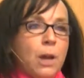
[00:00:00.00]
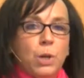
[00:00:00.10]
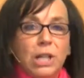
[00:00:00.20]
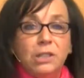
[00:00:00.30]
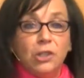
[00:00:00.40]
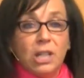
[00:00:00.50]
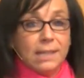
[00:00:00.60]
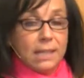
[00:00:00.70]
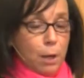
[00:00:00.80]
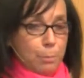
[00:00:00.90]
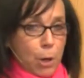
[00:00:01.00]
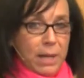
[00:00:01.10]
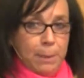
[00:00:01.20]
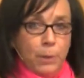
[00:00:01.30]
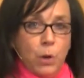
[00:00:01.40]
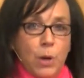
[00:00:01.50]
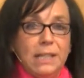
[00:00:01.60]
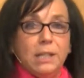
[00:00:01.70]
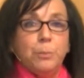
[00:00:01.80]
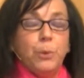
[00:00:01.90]
Well, in just a moment, I'm
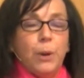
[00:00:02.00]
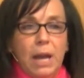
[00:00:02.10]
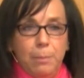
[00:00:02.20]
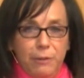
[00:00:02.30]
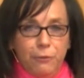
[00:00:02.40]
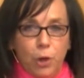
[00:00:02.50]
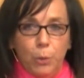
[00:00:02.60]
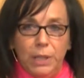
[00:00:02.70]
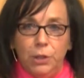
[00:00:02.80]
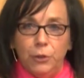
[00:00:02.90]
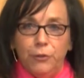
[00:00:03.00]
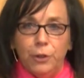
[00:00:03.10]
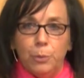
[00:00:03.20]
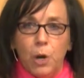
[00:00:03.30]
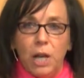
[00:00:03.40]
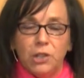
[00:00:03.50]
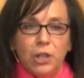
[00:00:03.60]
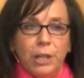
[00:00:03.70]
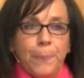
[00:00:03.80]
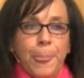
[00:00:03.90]
going to pray before we do foot
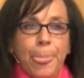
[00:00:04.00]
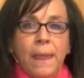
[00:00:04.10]
washing.